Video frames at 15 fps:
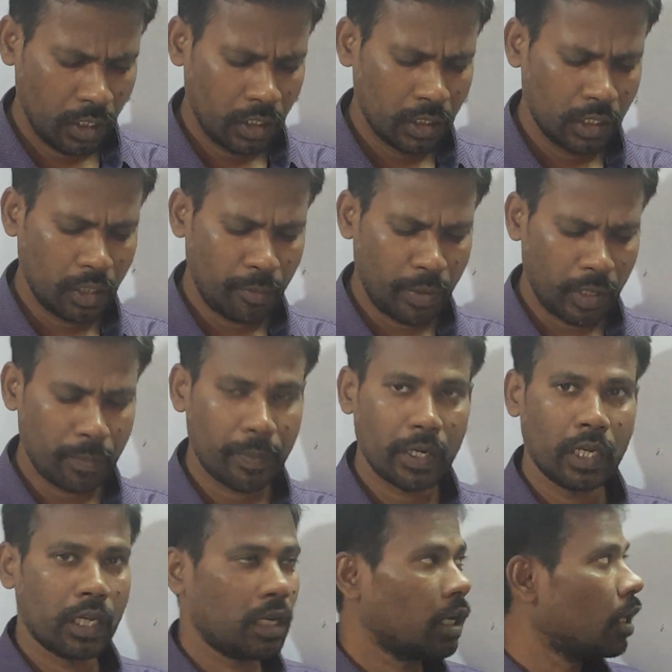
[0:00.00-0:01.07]
The
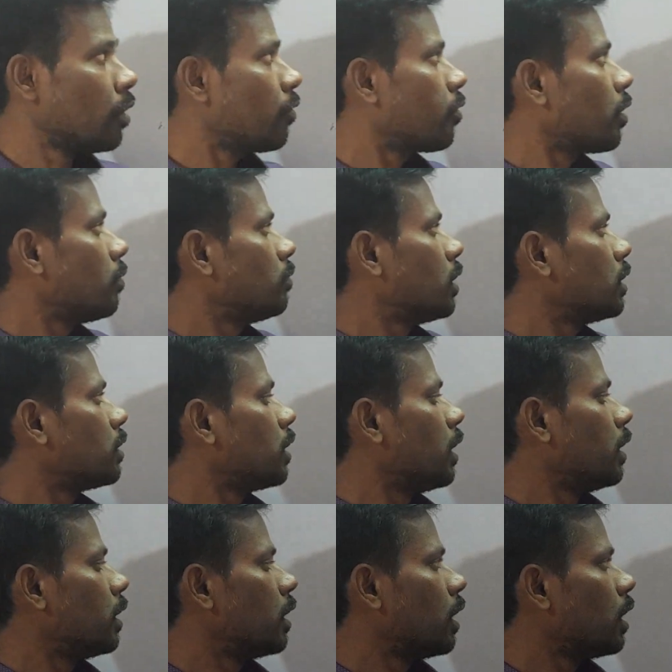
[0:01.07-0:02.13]
perpendicular from the
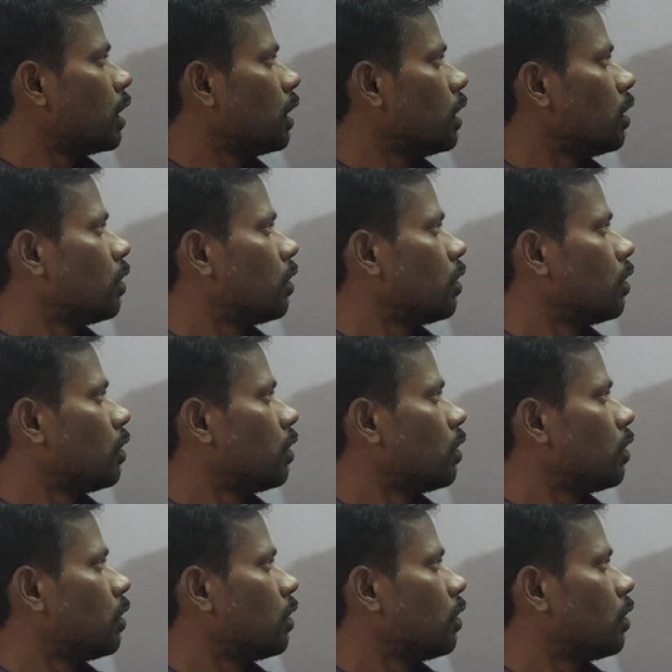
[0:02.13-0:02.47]
center